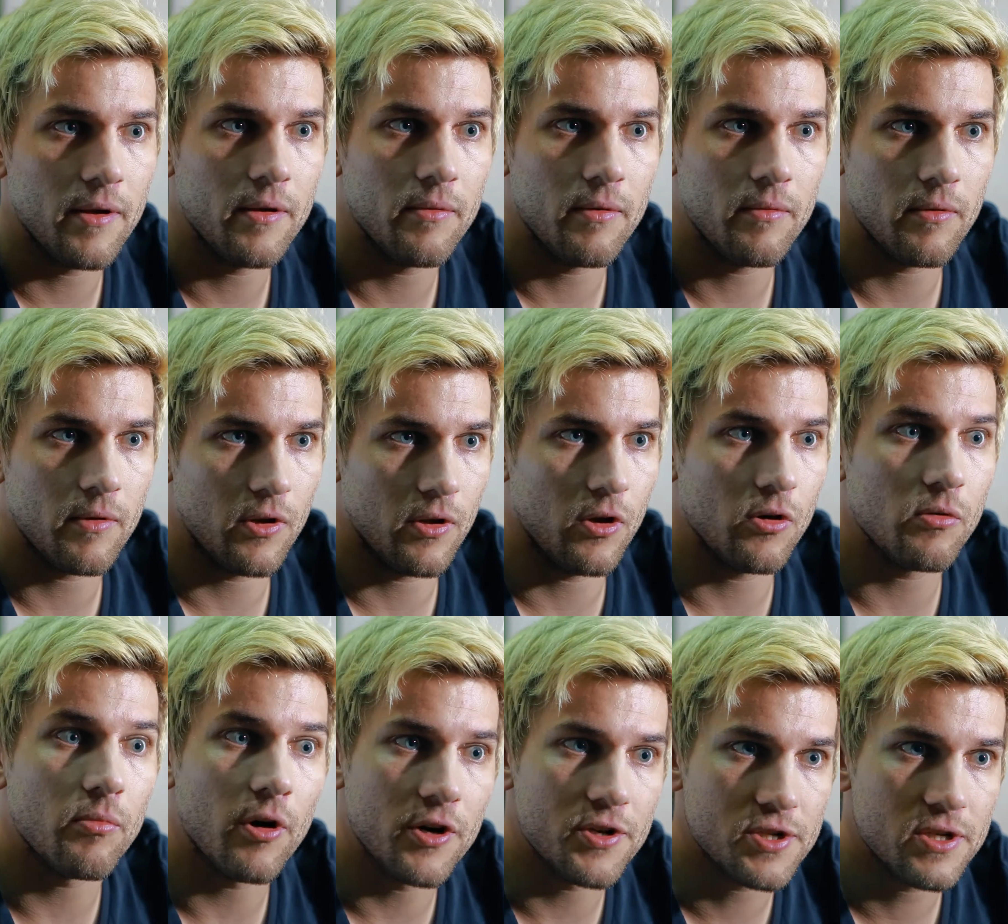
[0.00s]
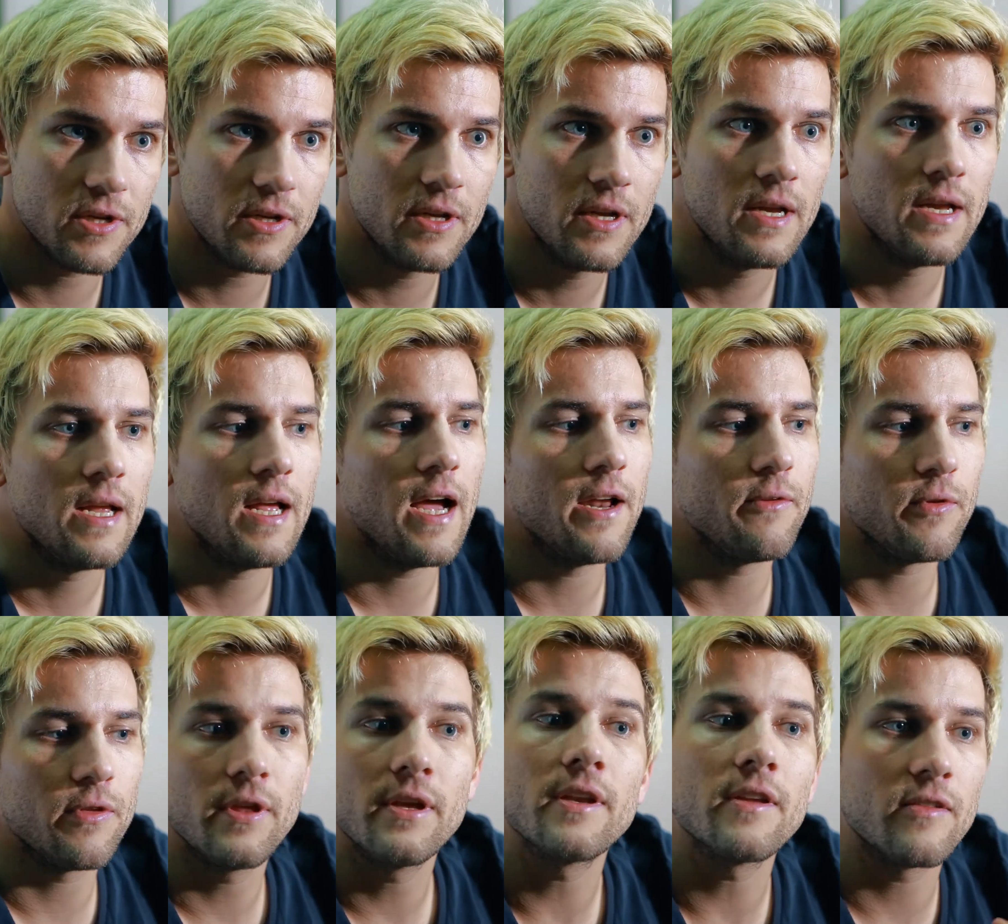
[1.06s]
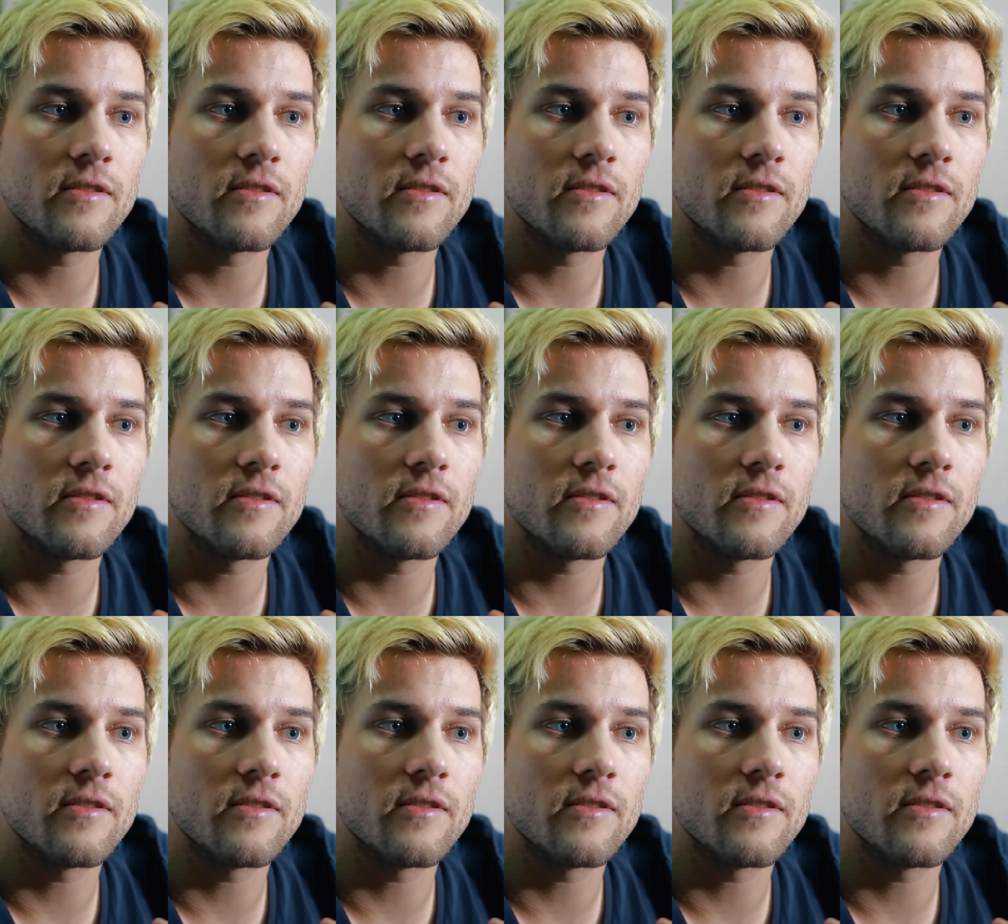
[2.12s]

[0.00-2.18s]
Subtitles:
a good margin. And we think